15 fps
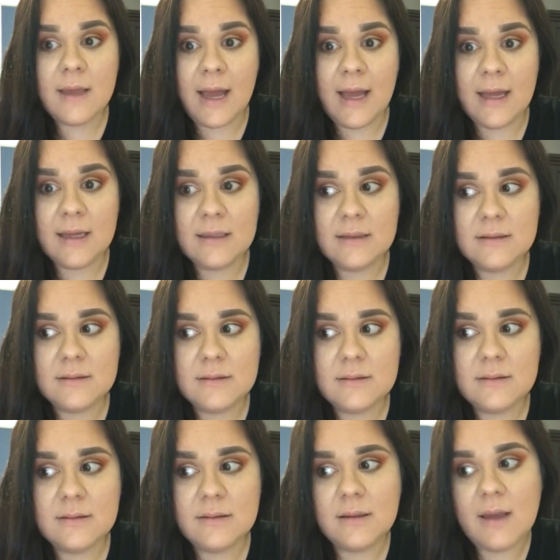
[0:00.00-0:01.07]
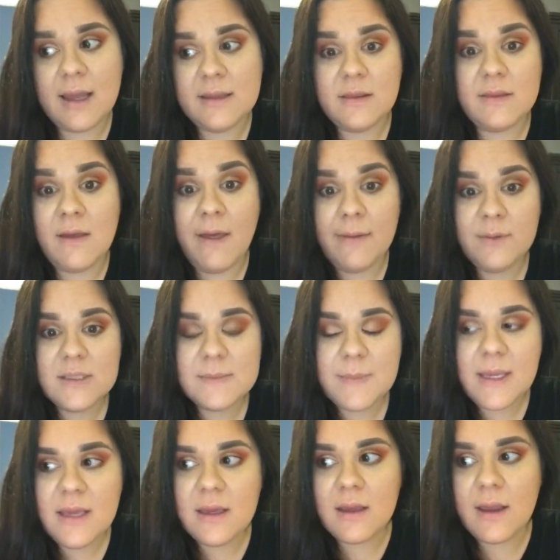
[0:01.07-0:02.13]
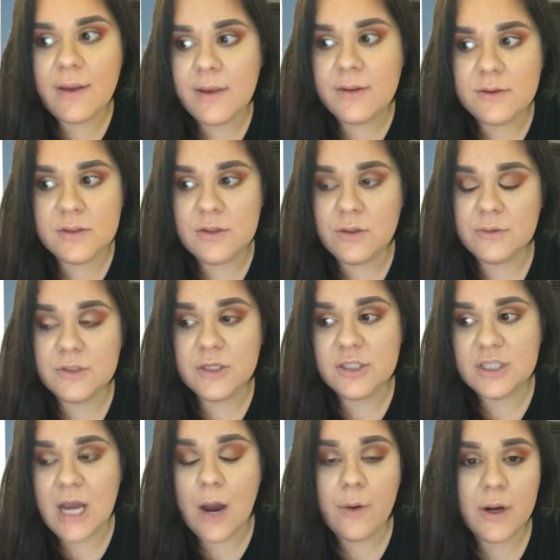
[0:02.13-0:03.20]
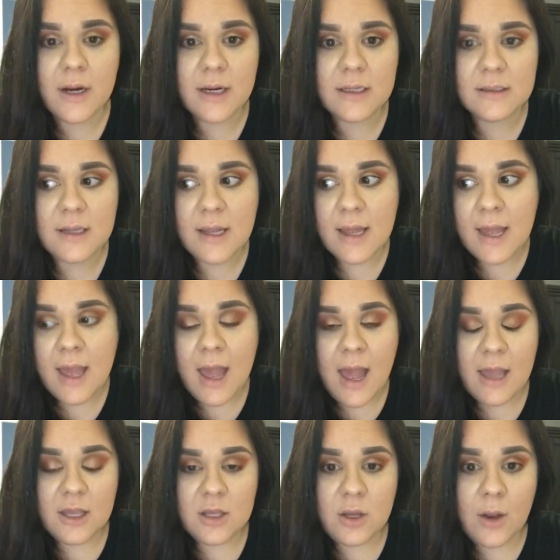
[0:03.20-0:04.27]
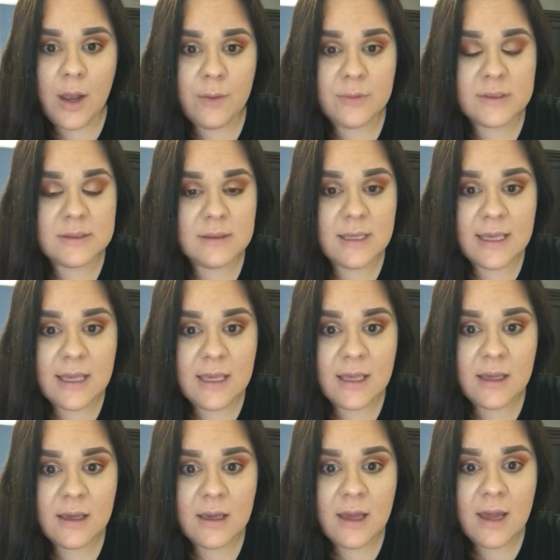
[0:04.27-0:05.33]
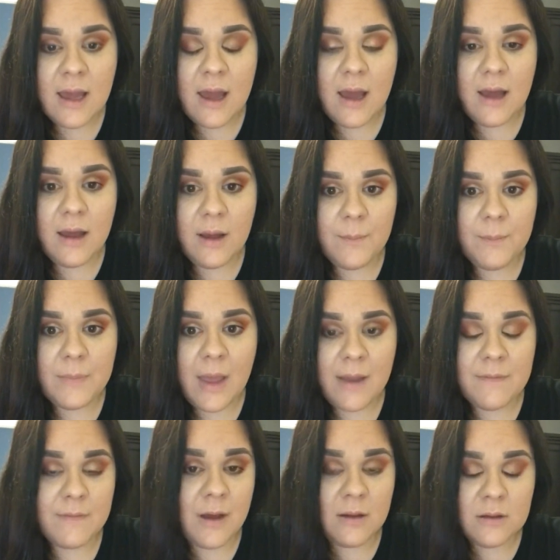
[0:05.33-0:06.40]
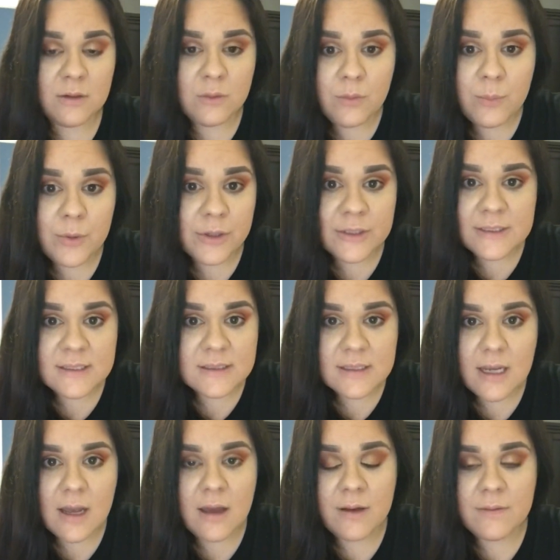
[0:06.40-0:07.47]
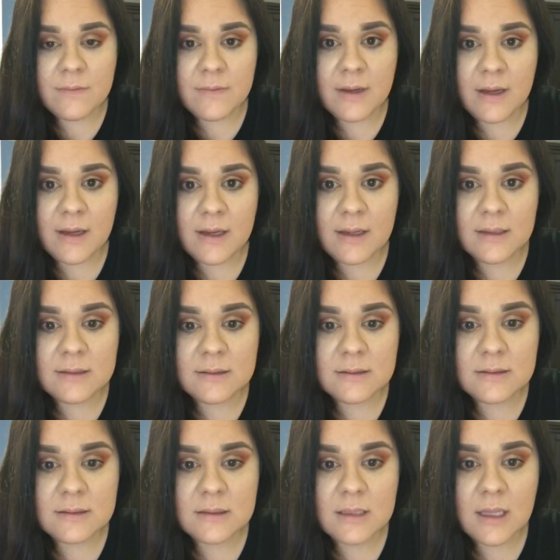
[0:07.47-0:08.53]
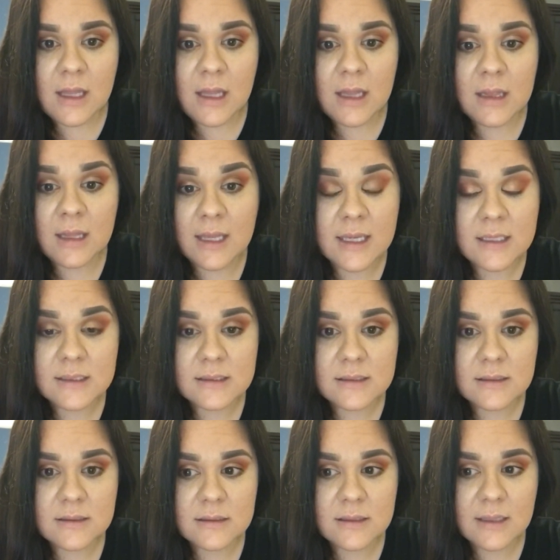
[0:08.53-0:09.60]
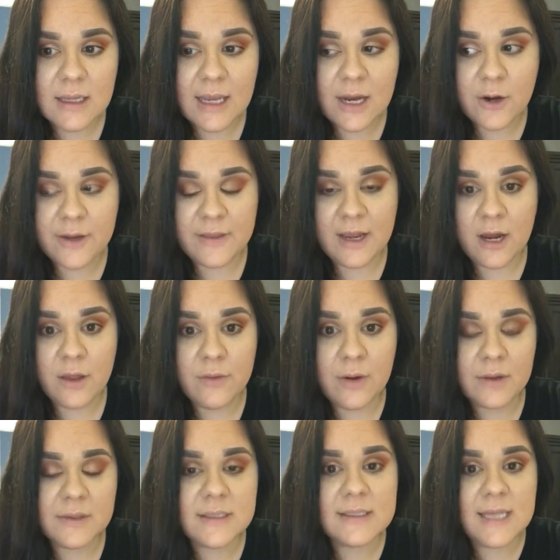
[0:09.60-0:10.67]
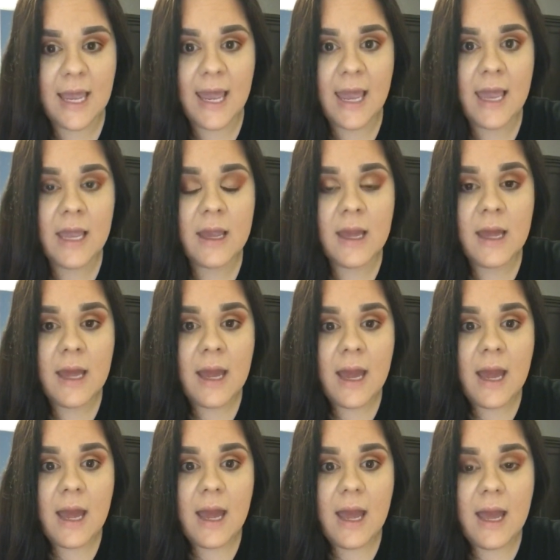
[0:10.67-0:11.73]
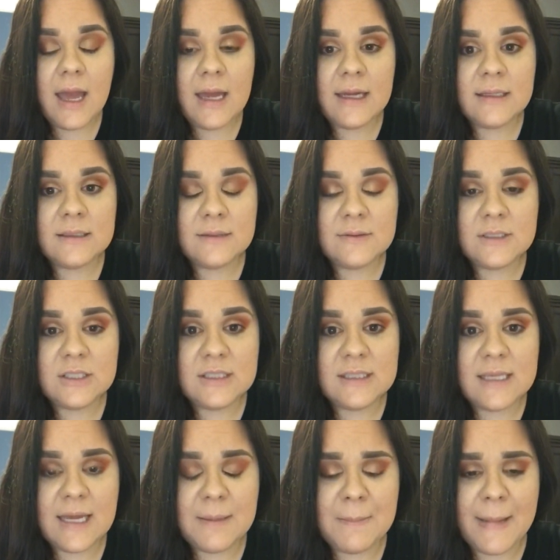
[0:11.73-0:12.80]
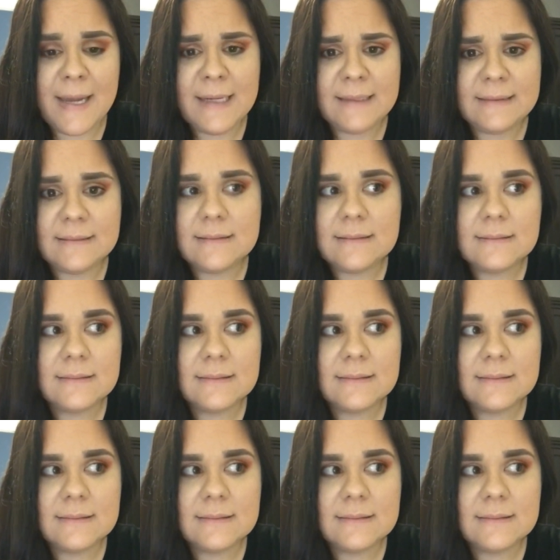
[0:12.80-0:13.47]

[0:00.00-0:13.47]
that I thought it was pee. I took a shower and I was leaking. I felt little bursts of leaks here and there throughout the day, and I was just like, man,